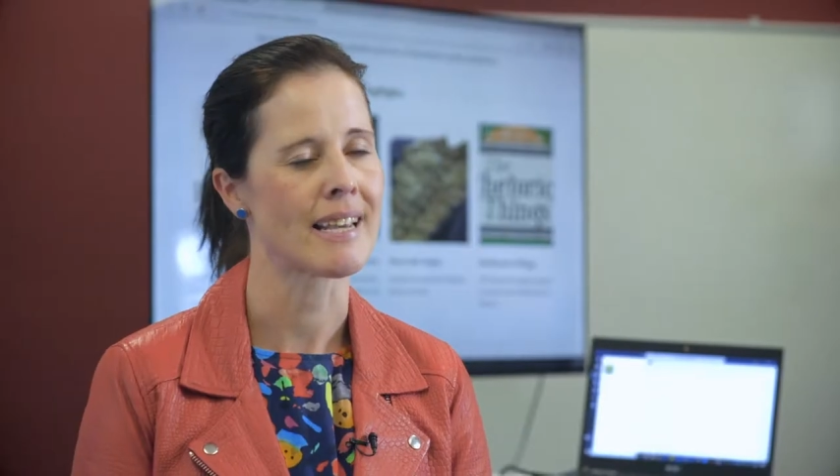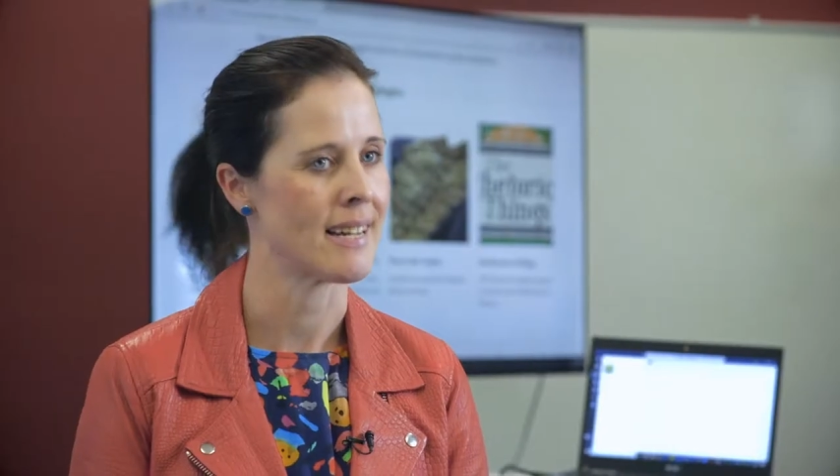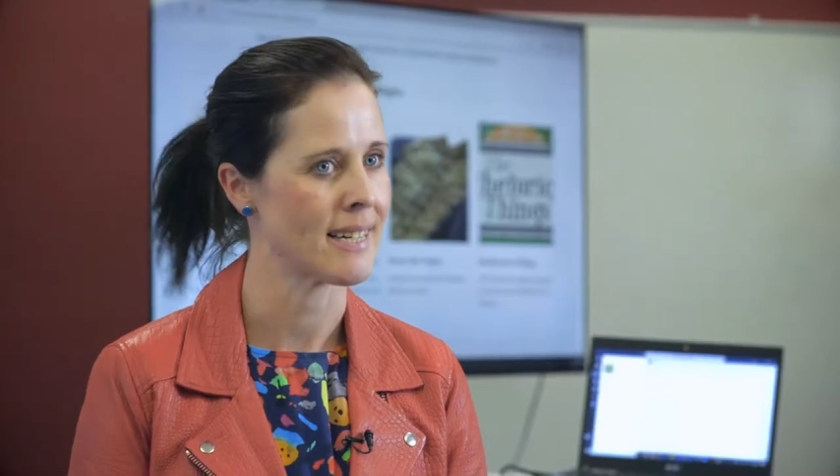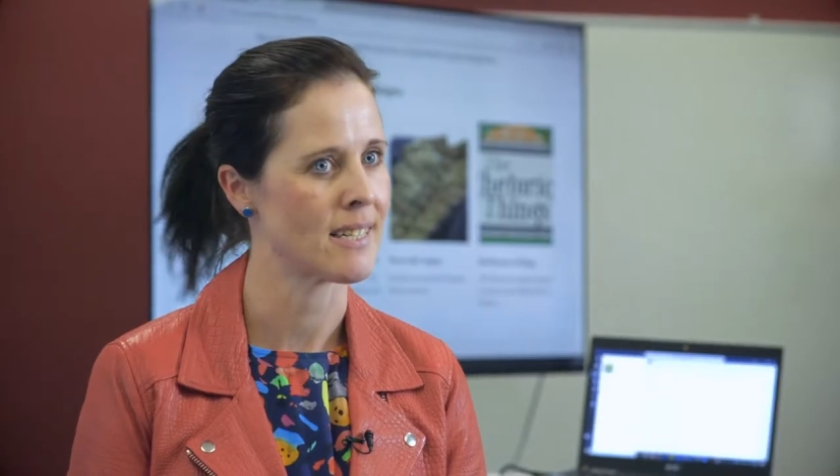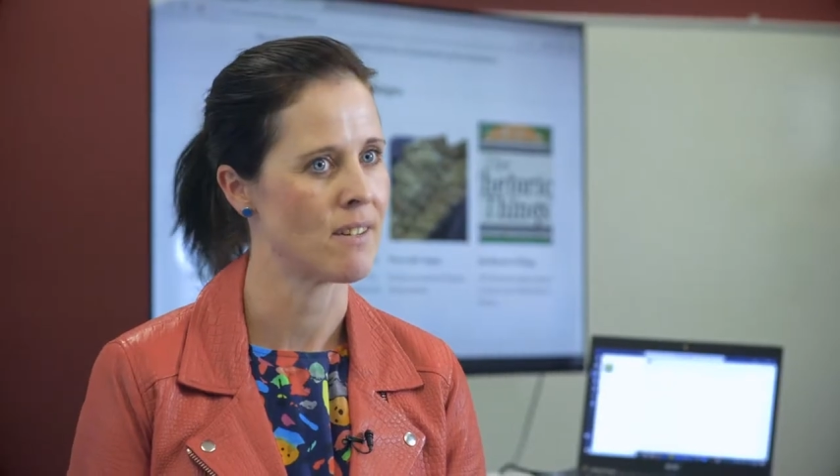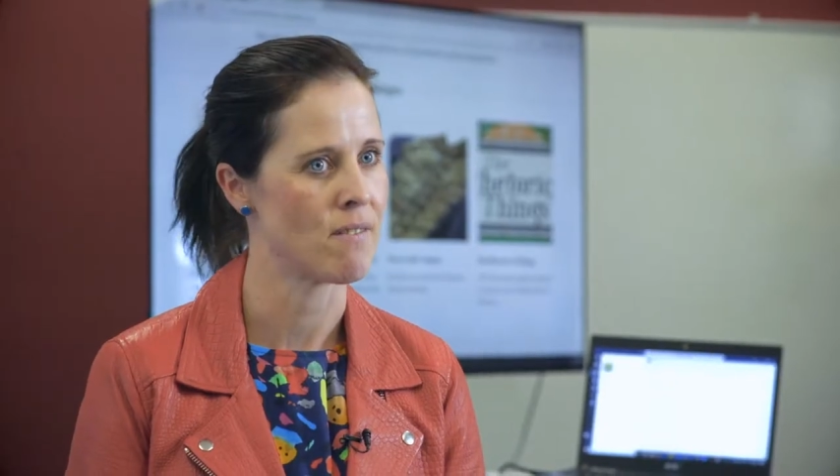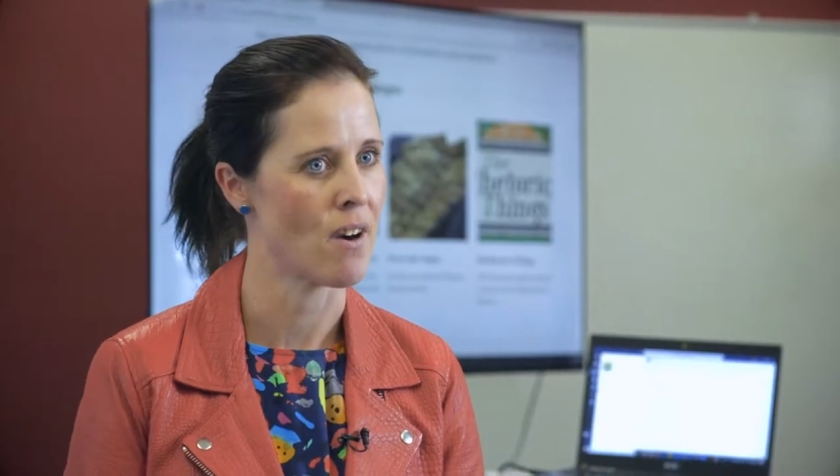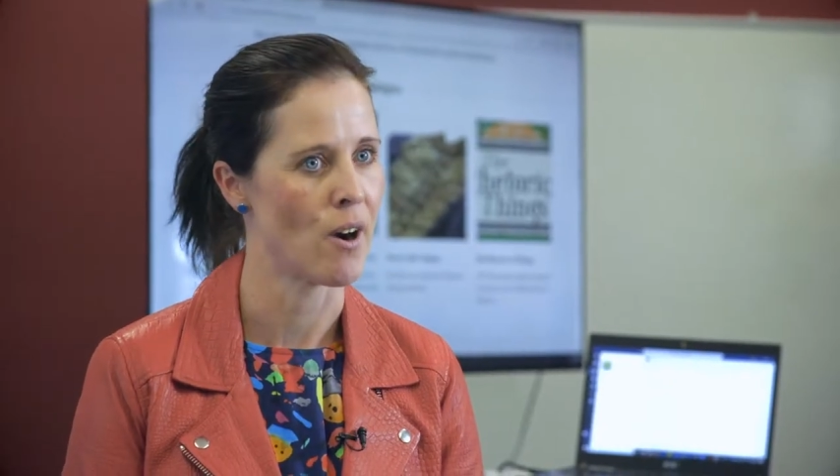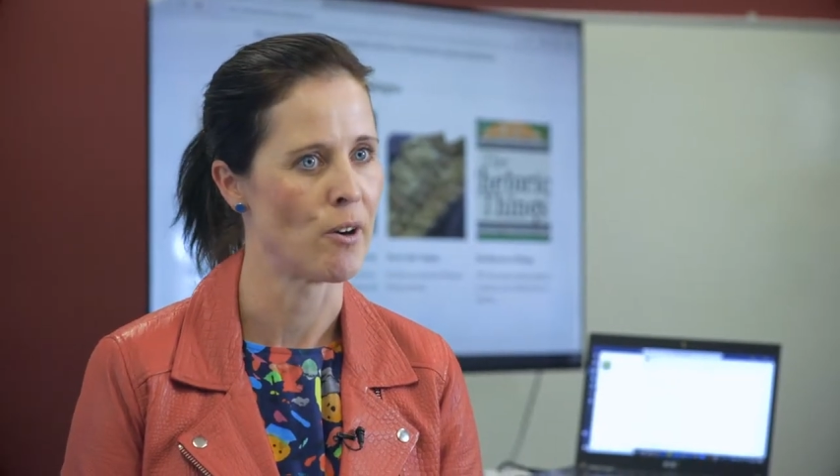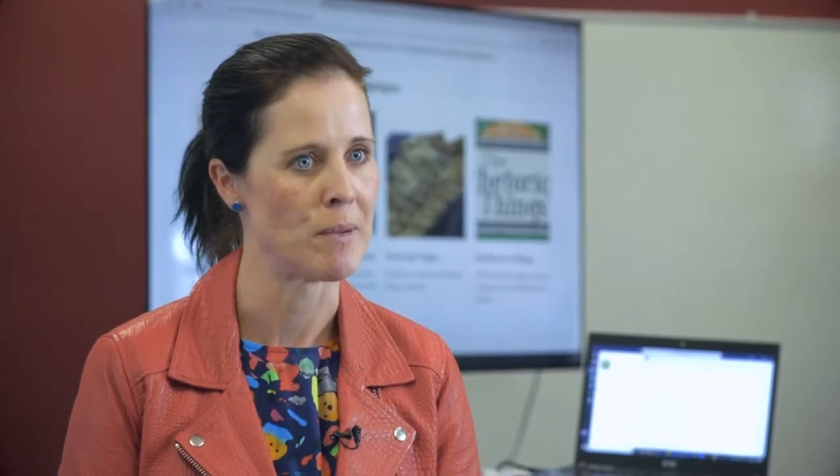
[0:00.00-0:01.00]
connected
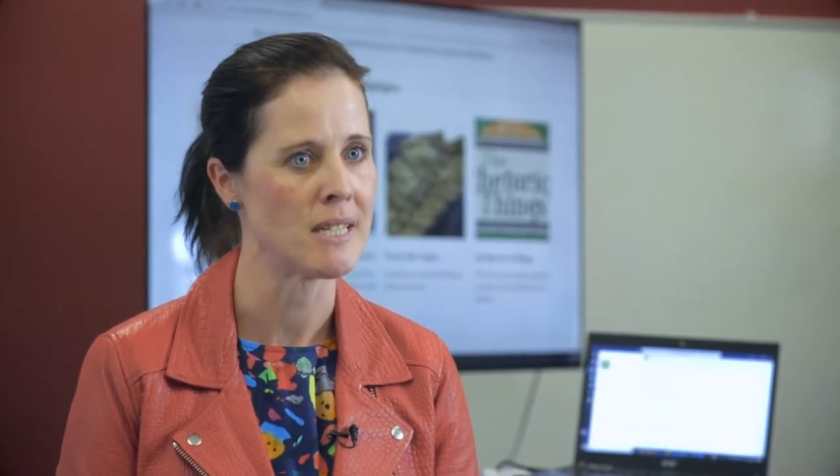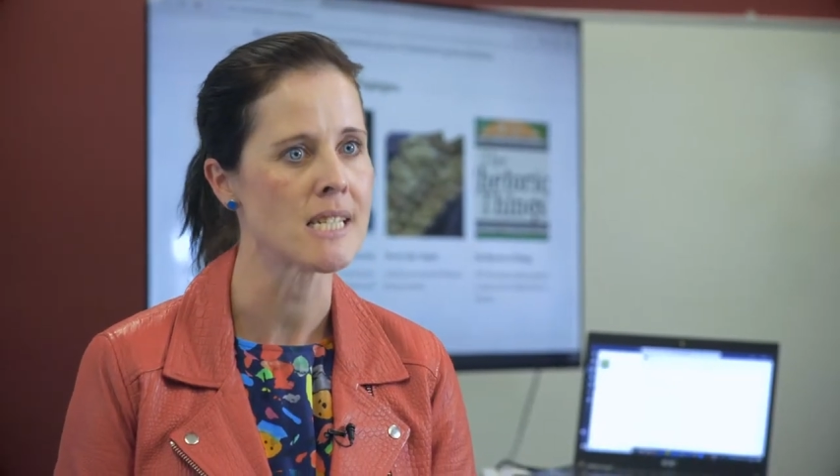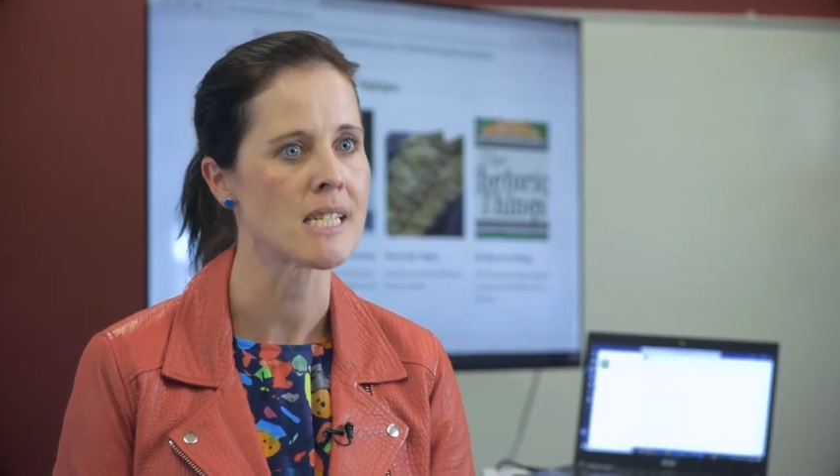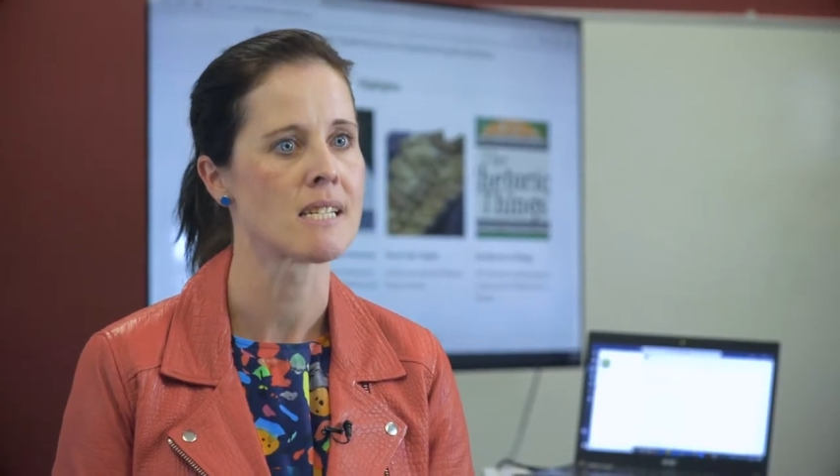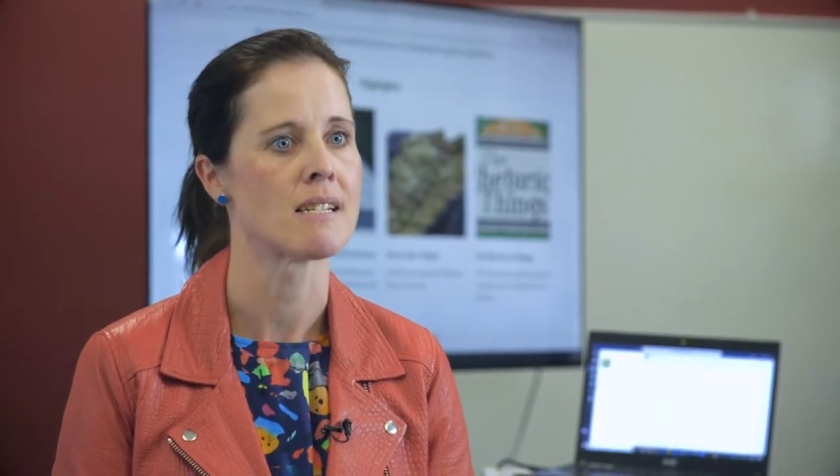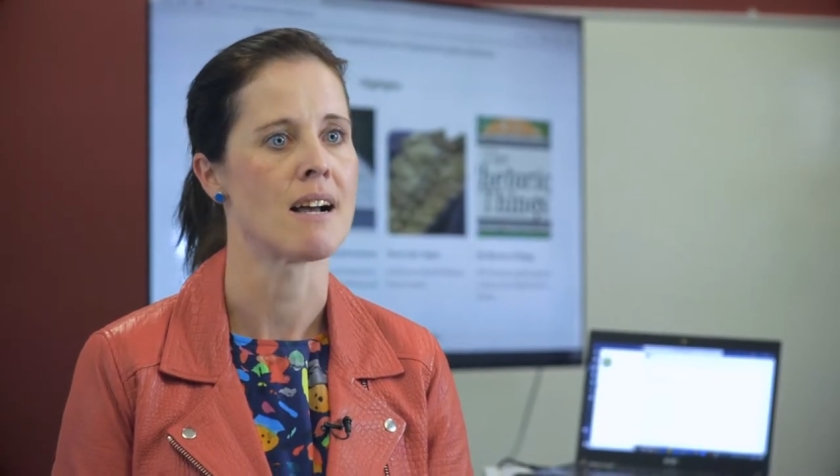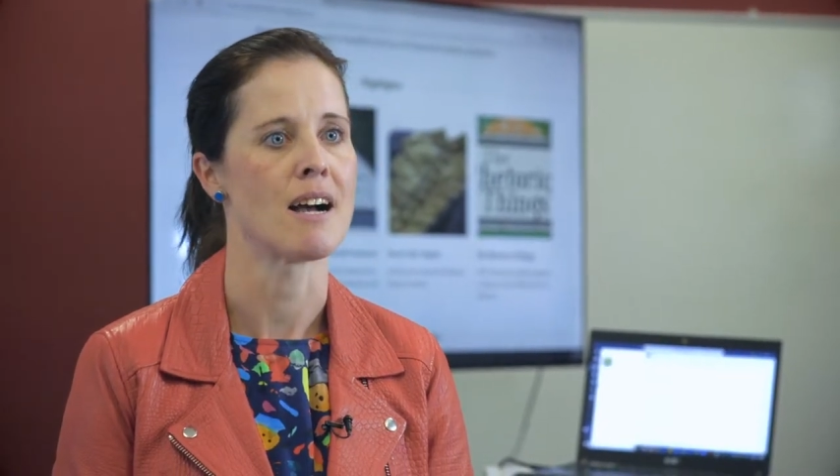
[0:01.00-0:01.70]
environment,